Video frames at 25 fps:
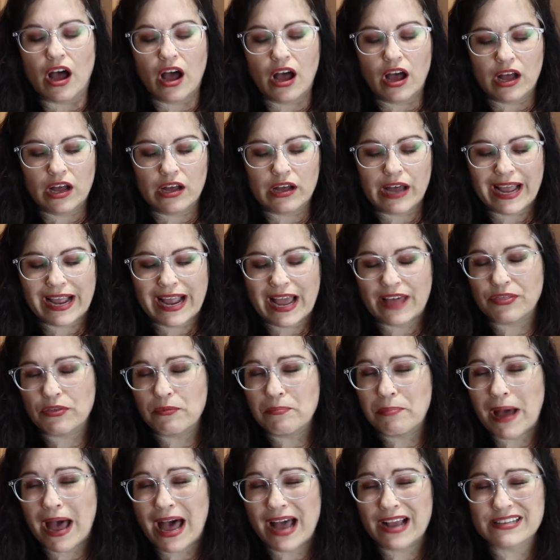uh, I got the
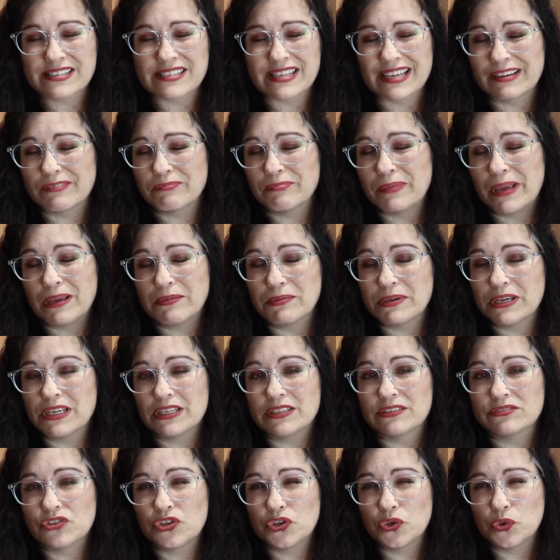box like
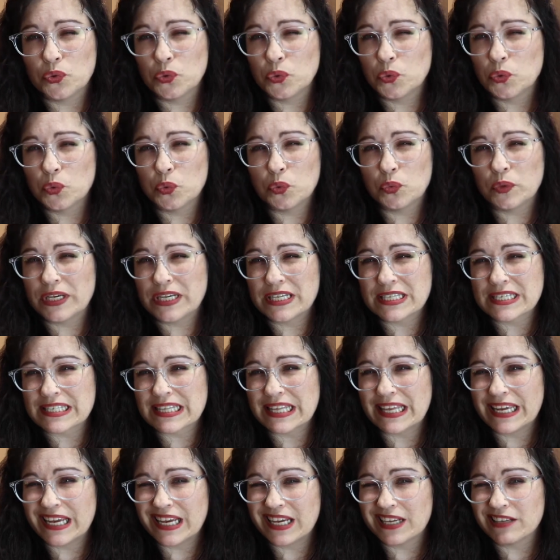maybe two weeks
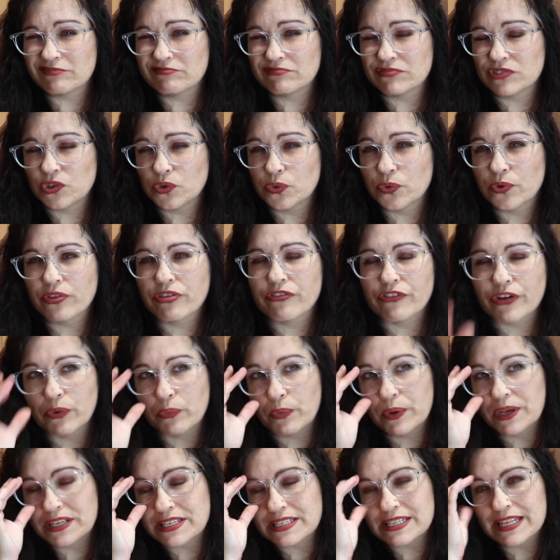late, two or three
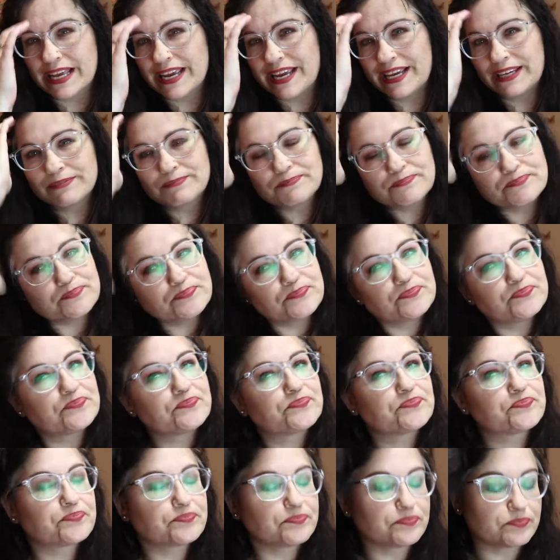weeks late.
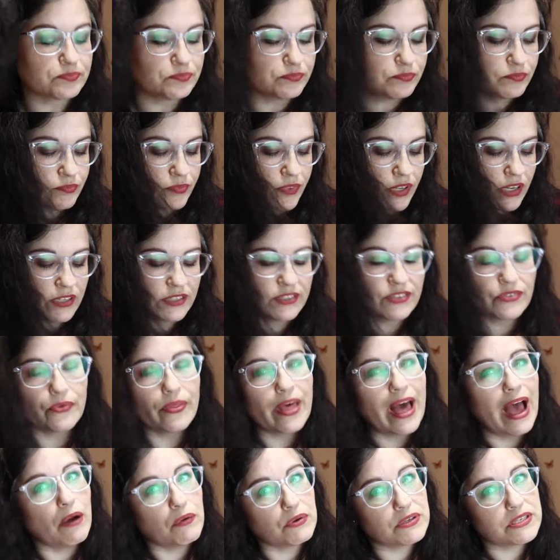So
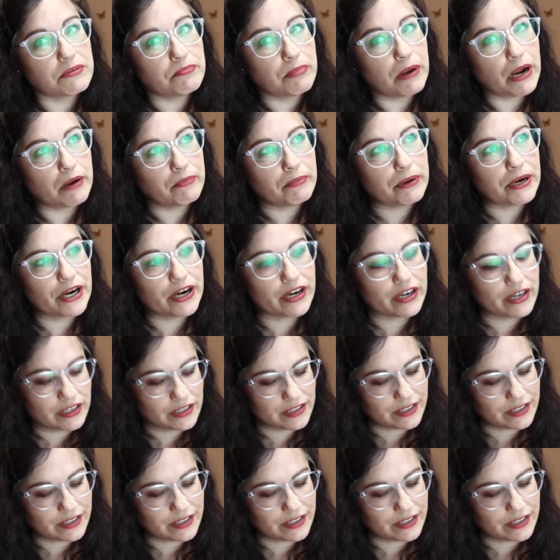that was a bummer.